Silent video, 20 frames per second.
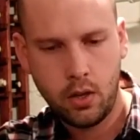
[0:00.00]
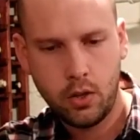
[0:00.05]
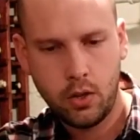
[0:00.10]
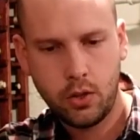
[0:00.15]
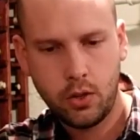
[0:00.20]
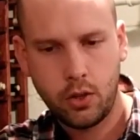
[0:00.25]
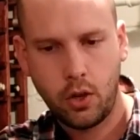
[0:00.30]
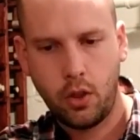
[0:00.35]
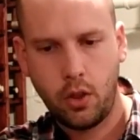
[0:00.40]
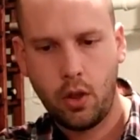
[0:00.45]

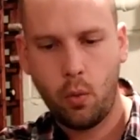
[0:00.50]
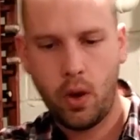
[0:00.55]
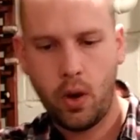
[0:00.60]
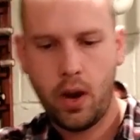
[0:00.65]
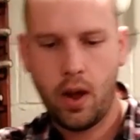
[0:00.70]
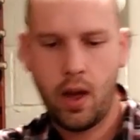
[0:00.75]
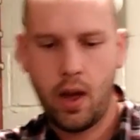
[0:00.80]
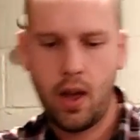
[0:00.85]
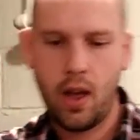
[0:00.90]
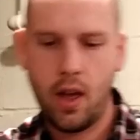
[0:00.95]
so that
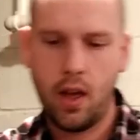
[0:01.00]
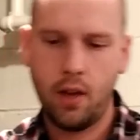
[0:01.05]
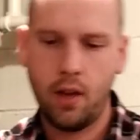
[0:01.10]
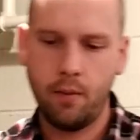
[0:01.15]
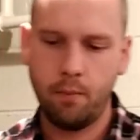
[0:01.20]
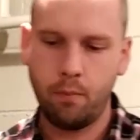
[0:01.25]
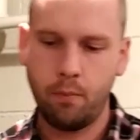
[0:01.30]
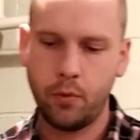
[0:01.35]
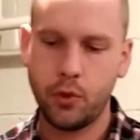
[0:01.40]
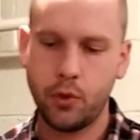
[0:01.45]
when I
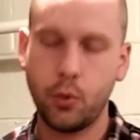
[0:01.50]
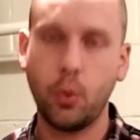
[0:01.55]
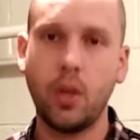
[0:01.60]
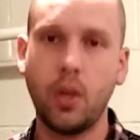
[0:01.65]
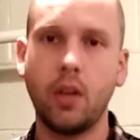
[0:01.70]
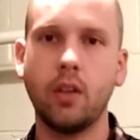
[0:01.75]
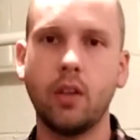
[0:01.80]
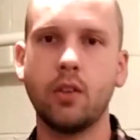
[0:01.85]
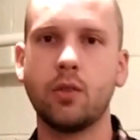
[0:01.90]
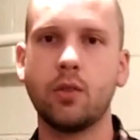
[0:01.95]

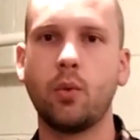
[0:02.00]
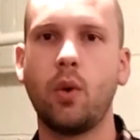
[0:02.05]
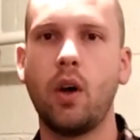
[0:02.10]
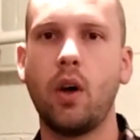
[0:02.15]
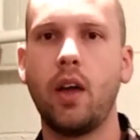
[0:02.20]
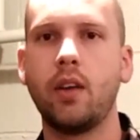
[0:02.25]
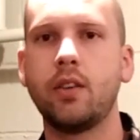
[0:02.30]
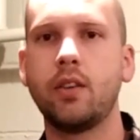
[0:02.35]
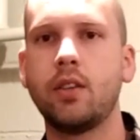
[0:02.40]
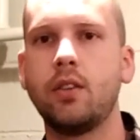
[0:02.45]
sweeten this wine